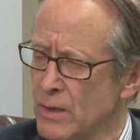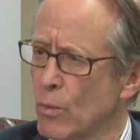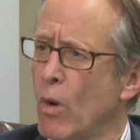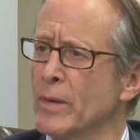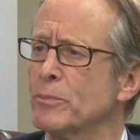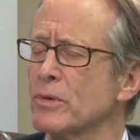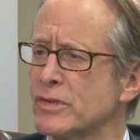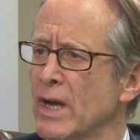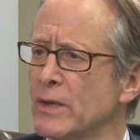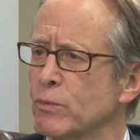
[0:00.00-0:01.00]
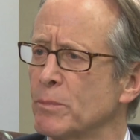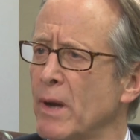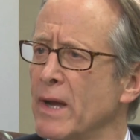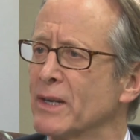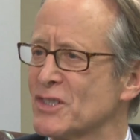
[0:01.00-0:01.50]
1% would
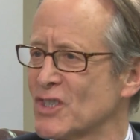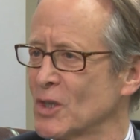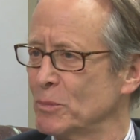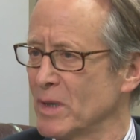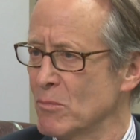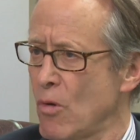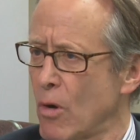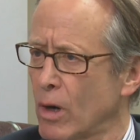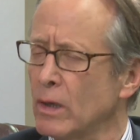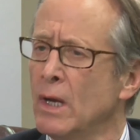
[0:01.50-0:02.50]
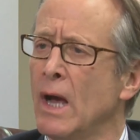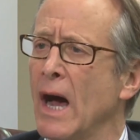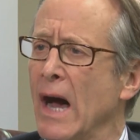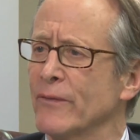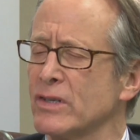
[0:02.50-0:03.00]
pay considerably more.
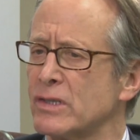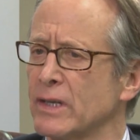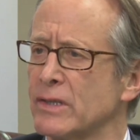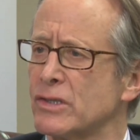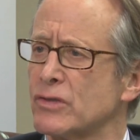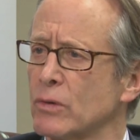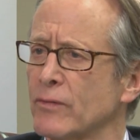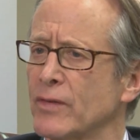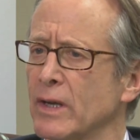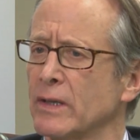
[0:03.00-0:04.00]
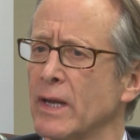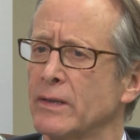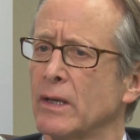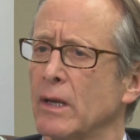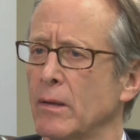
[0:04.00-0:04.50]
Obviously, it's the sort of thing
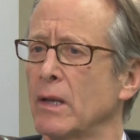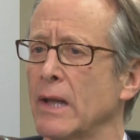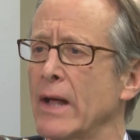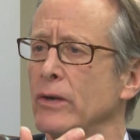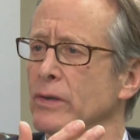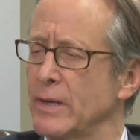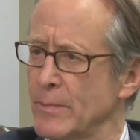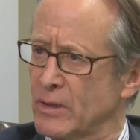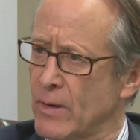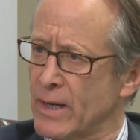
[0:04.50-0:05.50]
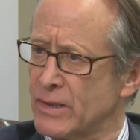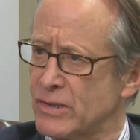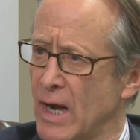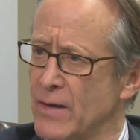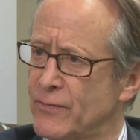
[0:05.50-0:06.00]
that a lot on the Democratic
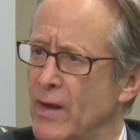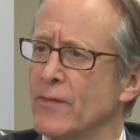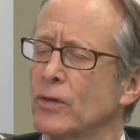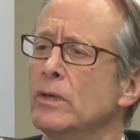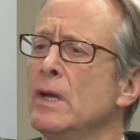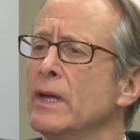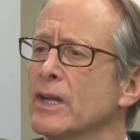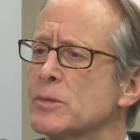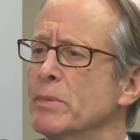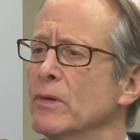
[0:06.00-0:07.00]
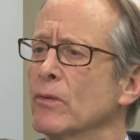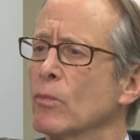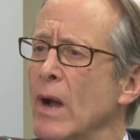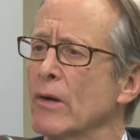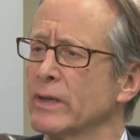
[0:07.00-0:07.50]
side favor. It's been
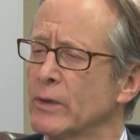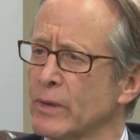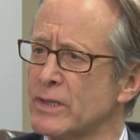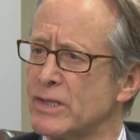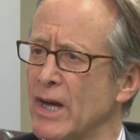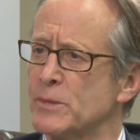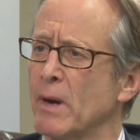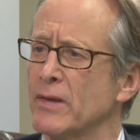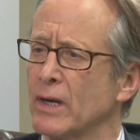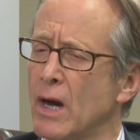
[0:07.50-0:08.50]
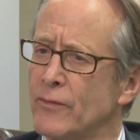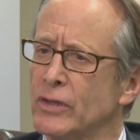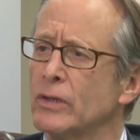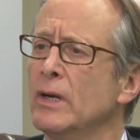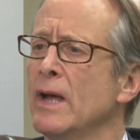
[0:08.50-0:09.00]
roundly criticized by the
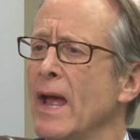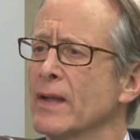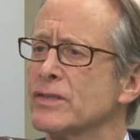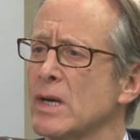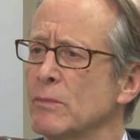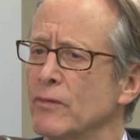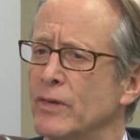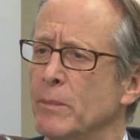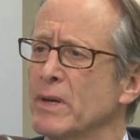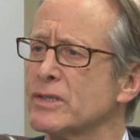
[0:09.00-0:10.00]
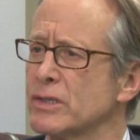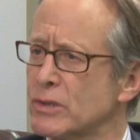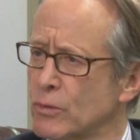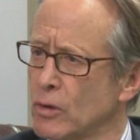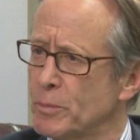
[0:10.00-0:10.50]
governor and some of the
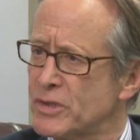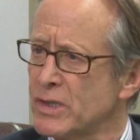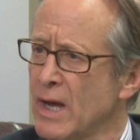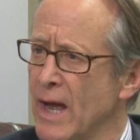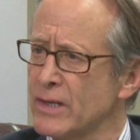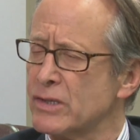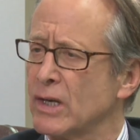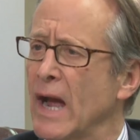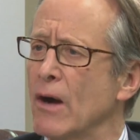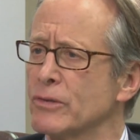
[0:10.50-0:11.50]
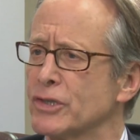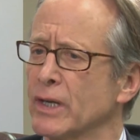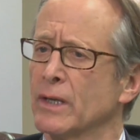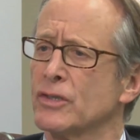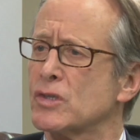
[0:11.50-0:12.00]
business groups as
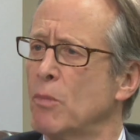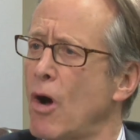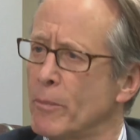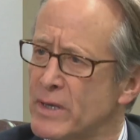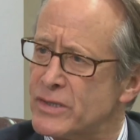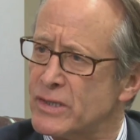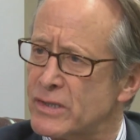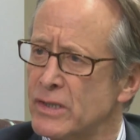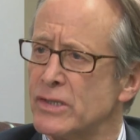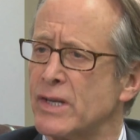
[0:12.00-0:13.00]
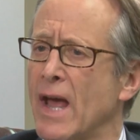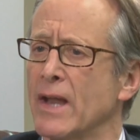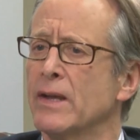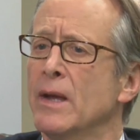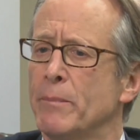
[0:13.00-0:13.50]
gouging small businesses
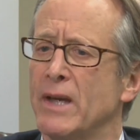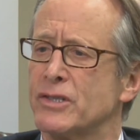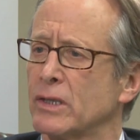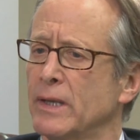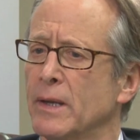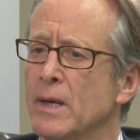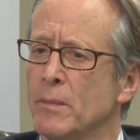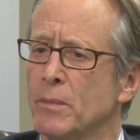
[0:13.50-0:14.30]
and basically